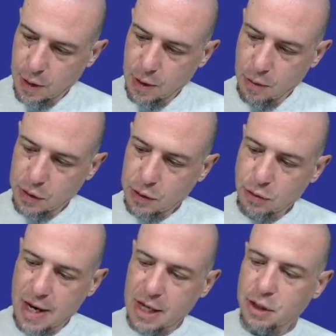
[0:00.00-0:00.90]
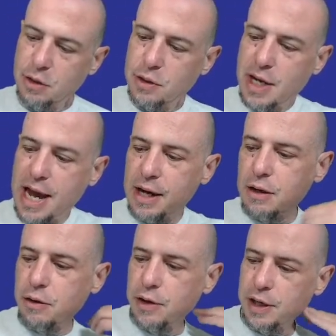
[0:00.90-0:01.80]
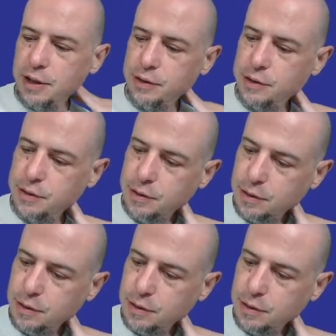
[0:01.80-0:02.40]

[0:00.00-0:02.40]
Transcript: Well, so track to use categories.